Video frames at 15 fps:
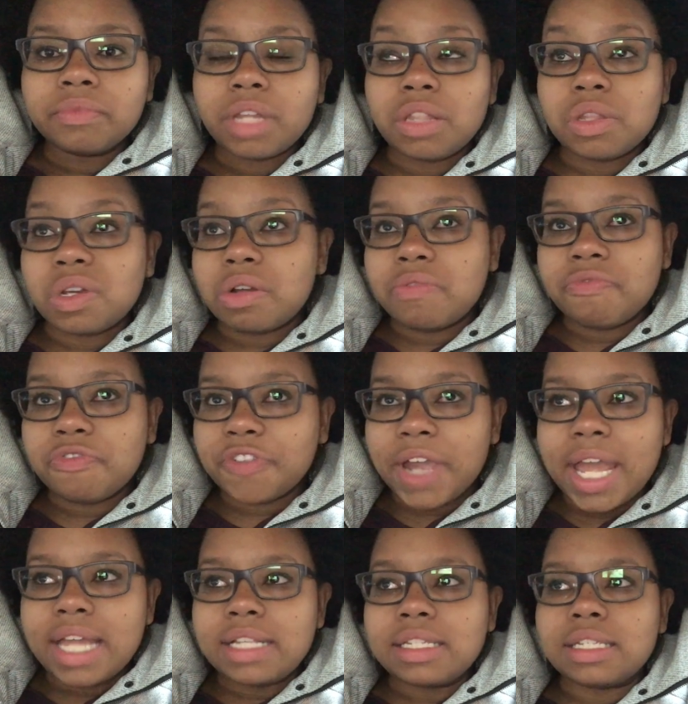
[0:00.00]
and their own
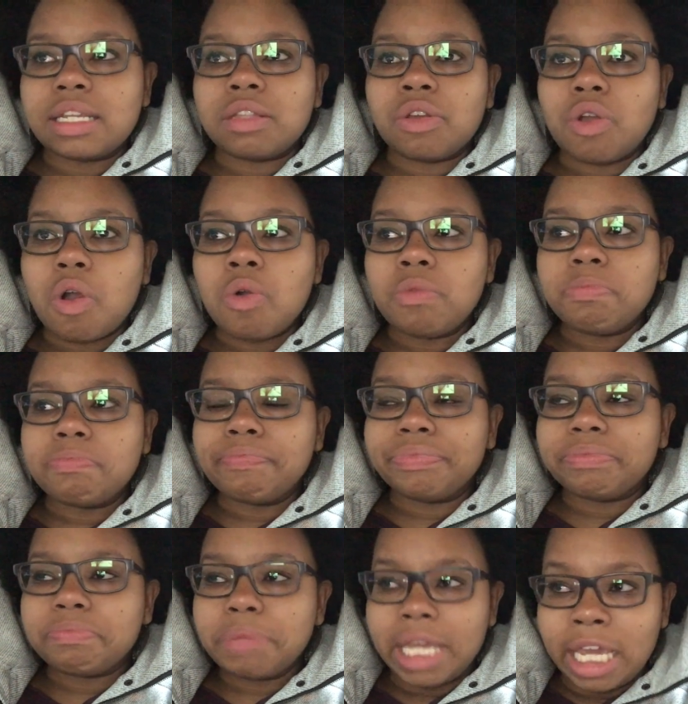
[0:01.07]
friends and their own
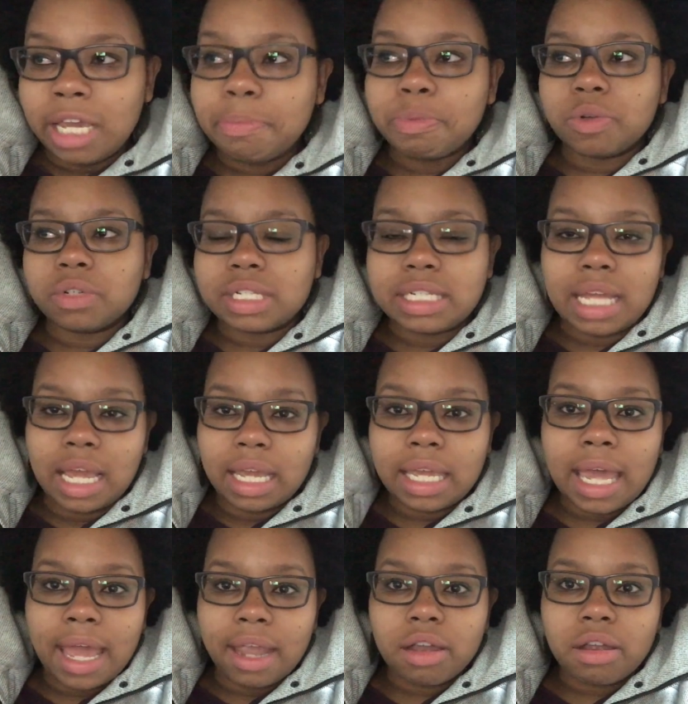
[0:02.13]
people to take
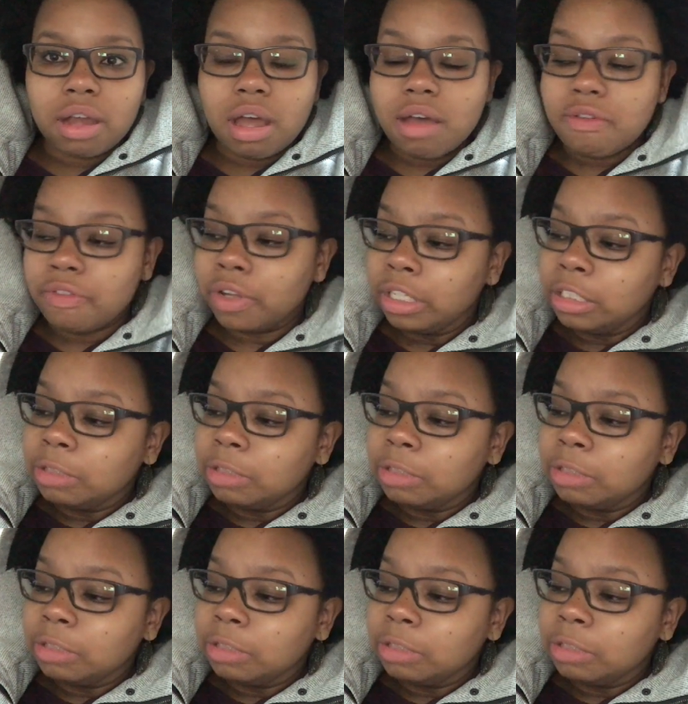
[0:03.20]
care of.